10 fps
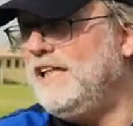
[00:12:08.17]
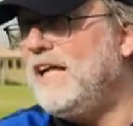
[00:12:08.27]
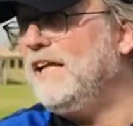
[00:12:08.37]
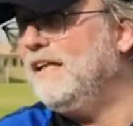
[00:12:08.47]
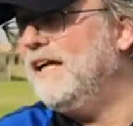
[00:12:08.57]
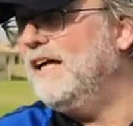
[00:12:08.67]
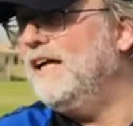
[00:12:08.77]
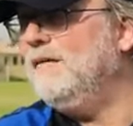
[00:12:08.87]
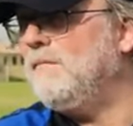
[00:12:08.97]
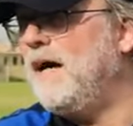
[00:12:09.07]
then
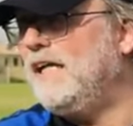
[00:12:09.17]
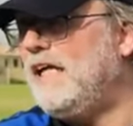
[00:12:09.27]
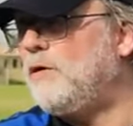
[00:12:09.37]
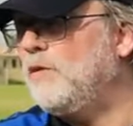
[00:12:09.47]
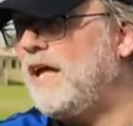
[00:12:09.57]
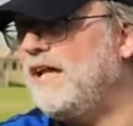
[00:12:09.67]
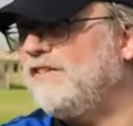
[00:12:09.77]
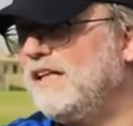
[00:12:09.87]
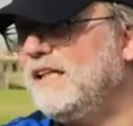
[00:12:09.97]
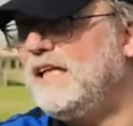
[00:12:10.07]
Mali
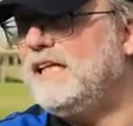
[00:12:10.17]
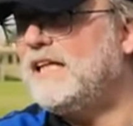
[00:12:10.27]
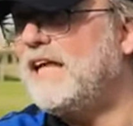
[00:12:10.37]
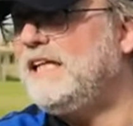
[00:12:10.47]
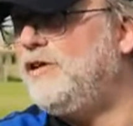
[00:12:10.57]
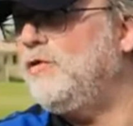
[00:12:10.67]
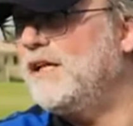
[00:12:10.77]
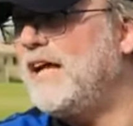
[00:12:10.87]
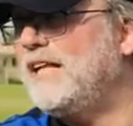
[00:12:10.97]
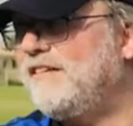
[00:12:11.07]
equalized, and in the 92
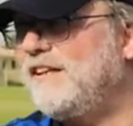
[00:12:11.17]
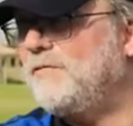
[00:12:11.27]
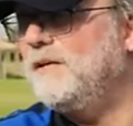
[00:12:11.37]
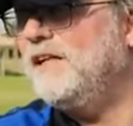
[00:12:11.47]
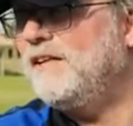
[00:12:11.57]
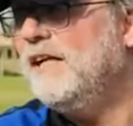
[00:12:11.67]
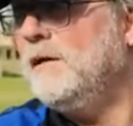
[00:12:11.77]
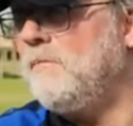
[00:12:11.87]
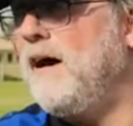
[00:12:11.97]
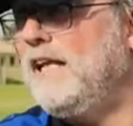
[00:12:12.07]
and 96th minute
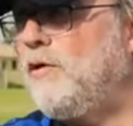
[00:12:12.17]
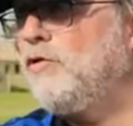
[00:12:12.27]
Mali could